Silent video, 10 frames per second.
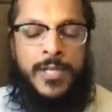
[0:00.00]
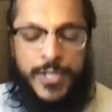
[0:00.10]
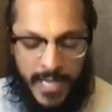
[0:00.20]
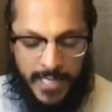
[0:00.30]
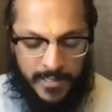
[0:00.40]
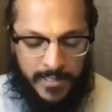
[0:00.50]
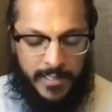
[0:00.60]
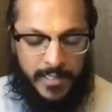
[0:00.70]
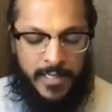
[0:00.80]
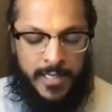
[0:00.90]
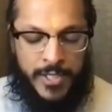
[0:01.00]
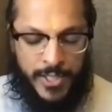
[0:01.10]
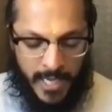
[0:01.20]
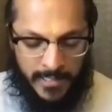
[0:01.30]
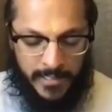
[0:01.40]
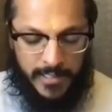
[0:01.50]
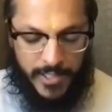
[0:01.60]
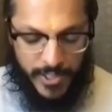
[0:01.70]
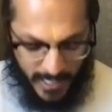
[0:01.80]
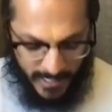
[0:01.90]
Shanti.
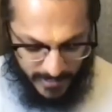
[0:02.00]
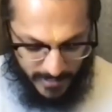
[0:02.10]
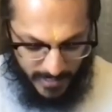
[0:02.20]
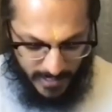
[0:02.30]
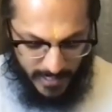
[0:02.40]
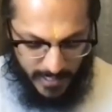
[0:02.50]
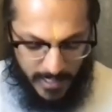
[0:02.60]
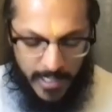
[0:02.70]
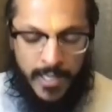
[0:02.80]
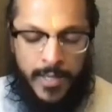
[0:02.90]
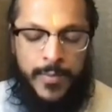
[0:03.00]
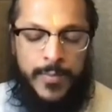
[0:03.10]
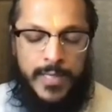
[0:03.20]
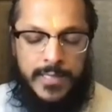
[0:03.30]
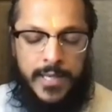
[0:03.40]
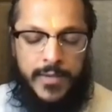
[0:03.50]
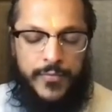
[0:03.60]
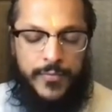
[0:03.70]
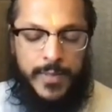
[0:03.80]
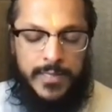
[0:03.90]
Shanti, Shantihi. Be
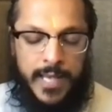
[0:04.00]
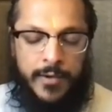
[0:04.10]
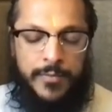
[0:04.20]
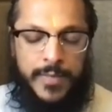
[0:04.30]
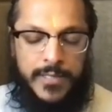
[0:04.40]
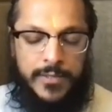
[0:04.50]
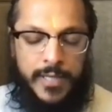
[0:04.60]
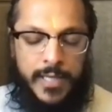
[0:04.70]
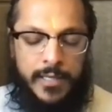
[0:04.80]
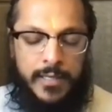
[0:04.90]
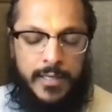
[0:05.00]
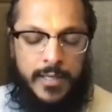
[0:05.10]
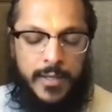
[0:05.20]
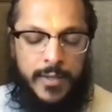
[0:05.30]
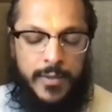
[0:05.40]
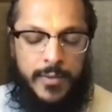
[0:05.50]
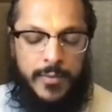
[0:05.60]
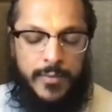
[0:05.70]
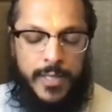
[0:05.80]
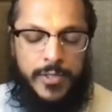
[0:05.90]
safe, be sound, be serene,
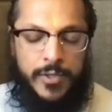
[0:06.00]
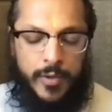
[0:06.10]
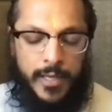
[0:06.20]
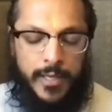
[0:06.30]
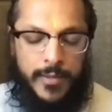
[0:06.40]
be joy.